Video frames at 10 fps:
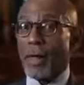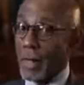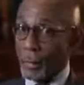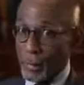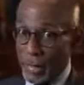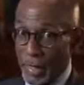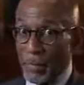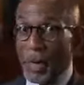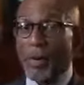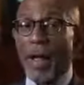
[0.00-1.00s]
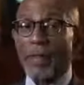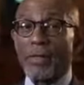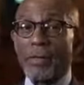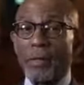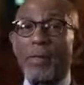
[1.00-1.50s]
It was
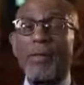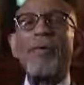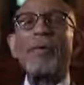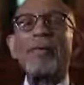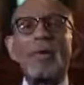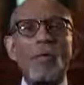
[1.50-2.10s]
Democrats who defended the